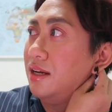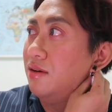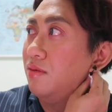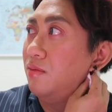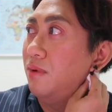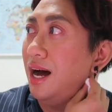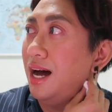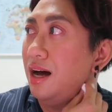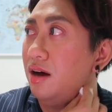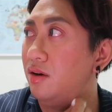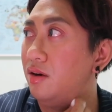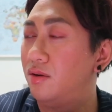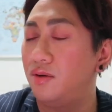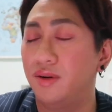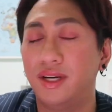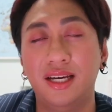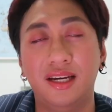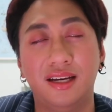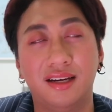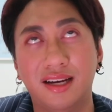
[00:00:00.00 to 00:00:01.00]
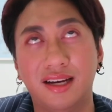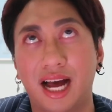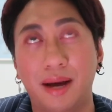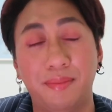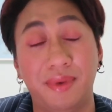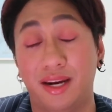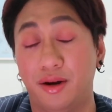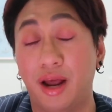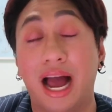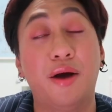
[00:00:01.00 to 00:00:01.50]
wow he i
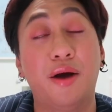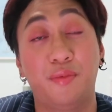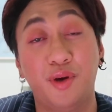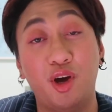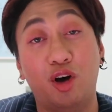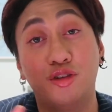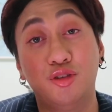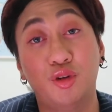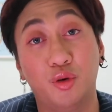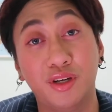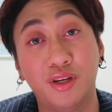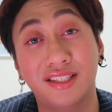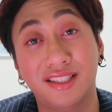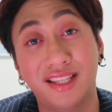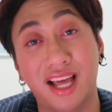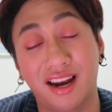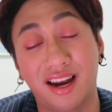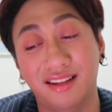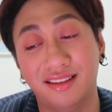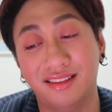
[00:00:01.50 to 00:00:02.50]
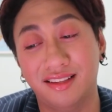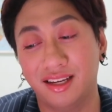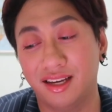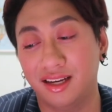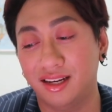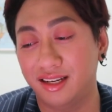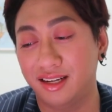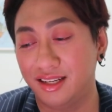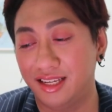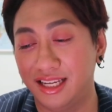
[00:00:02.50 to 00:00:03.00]
mean uh, we all know he's
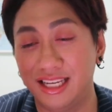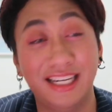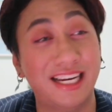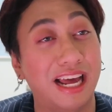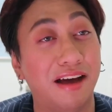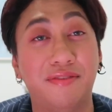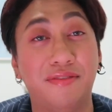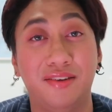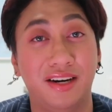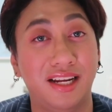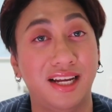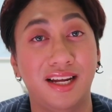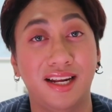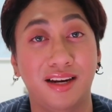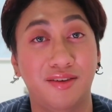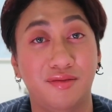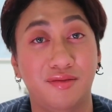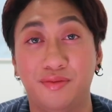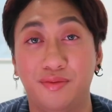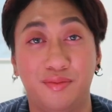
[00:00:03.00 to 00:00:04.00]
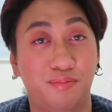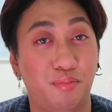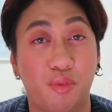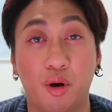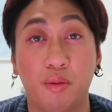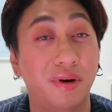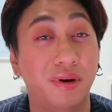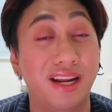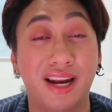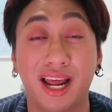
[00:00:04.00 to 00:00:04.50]
talented he definitely
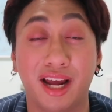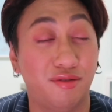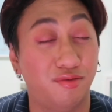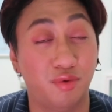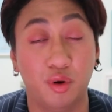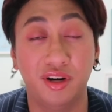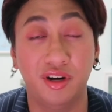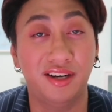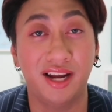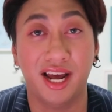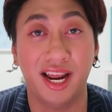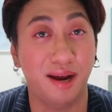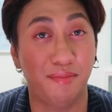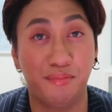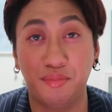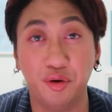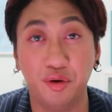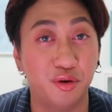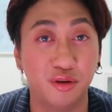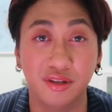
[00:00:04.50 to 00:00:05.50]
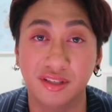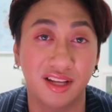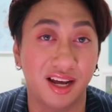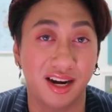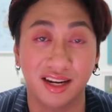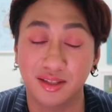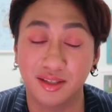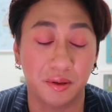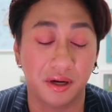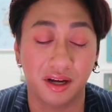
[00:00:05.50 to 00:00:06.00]
probably like wrote that and produced that
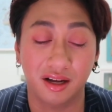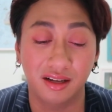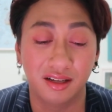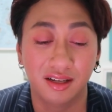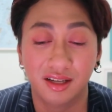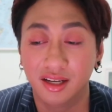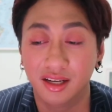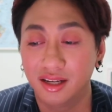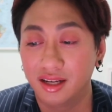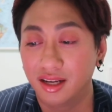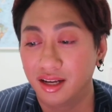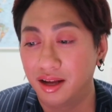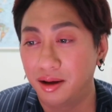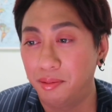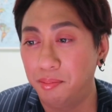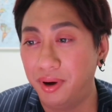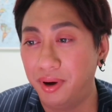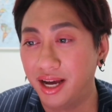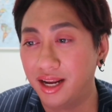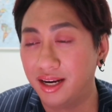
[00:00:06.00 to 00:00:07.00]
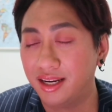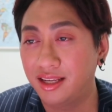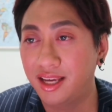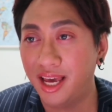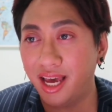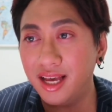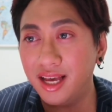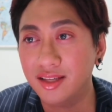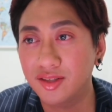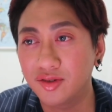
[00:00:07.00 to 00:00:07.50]
as well but
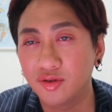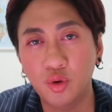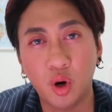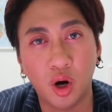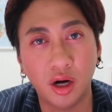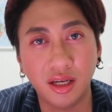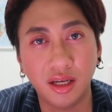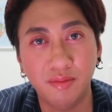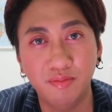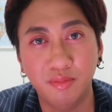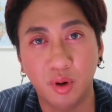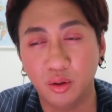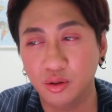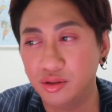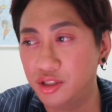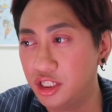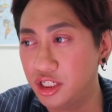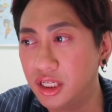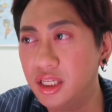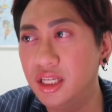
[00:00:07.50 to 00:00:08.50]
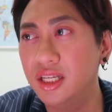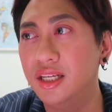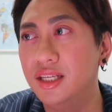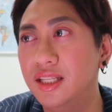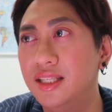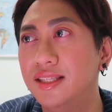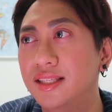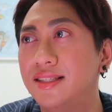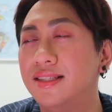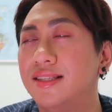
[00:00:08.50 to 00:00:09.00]
yes raw
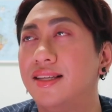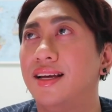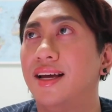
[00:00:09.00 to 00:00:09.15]
emotions